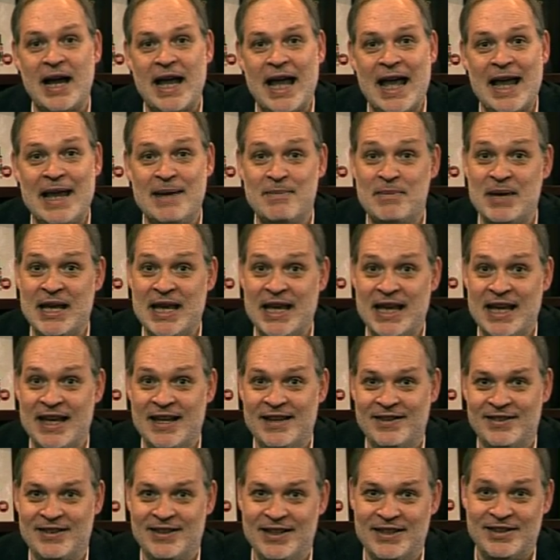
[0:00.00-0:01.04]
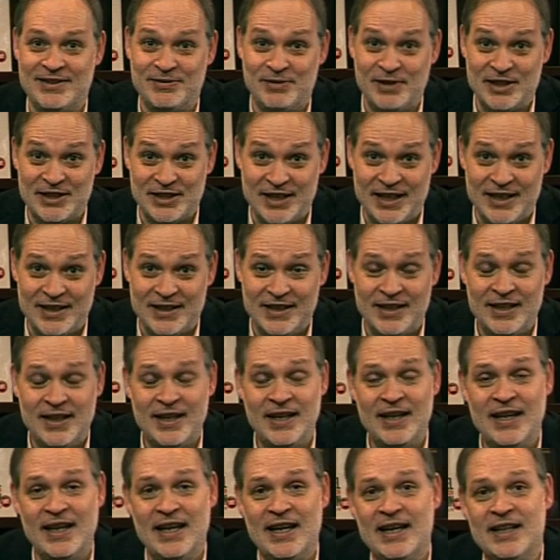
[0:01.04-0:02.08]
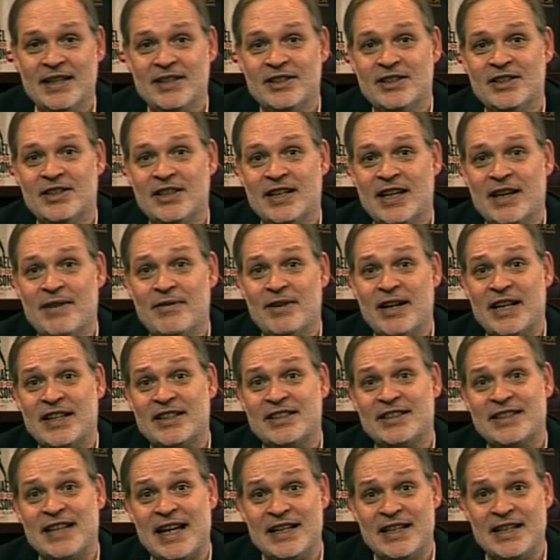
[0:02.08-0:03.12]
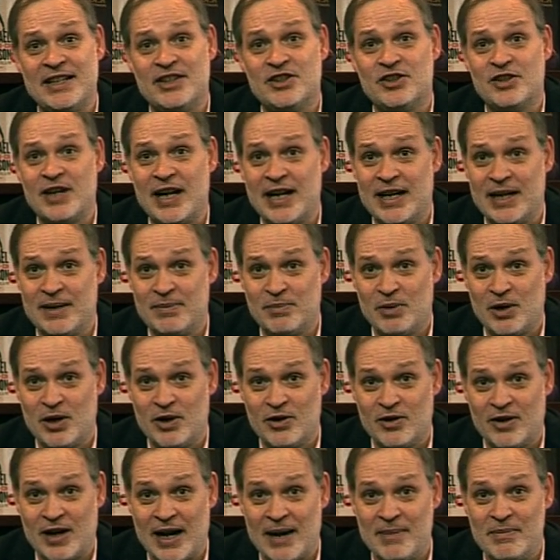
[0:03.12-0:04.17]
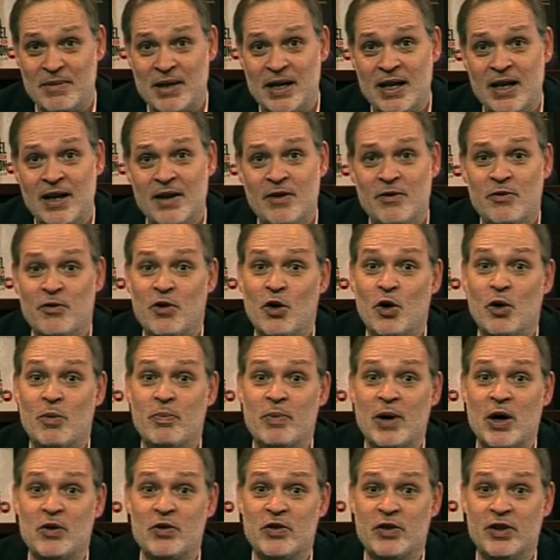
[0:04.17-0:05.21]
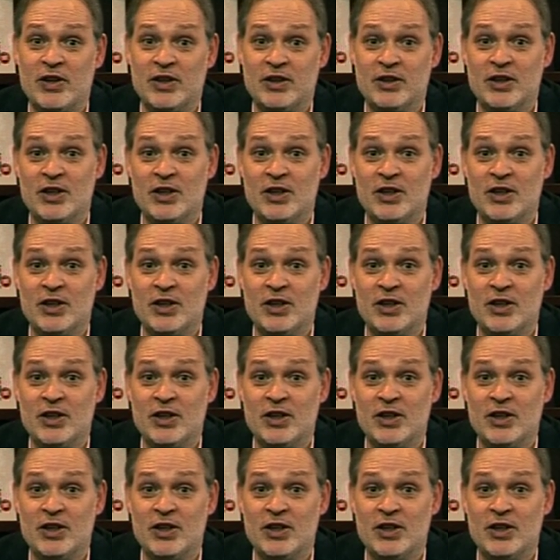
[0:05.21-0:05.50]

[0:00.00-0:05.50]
My aim here, this visit, is to give an extended training program for both